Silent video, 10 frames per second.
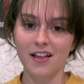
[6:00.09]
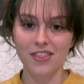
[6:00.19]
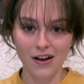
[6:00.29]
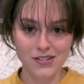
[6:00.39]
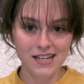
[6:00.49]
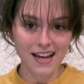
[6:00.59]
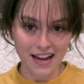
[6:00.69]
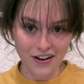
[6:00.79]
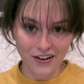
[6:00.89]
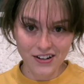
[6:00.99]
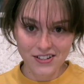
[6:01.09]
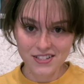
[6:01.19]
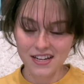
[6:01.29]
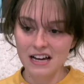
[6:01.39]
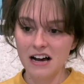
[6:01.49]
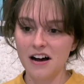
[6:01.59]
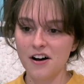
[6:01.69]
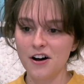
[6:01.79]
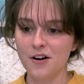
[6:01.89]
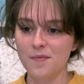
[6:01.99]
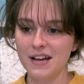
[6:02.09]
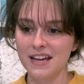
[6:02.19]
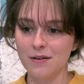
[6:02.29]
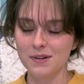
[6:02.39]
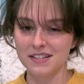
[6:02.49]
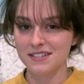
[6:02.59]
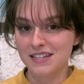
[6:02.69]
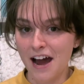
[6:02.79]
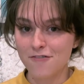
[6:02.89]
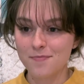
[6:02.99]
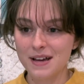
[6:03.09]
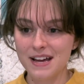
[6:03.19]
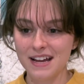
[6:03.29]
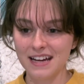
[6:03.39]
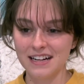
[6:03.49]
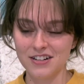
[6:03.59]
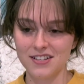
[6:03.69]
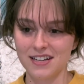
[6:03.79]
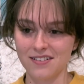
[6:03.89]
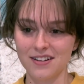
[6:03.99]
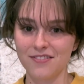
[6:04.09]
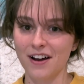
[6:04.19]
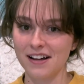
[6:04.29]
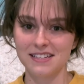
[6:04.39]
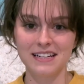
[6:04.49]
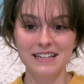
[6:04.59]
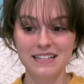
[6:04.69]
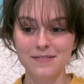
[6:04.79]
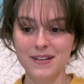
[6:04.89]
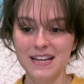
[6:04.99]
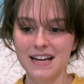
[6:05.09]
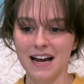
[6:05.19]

A Thousand Acres. Um, it was a staff pick, and it just sounded fascinating to me.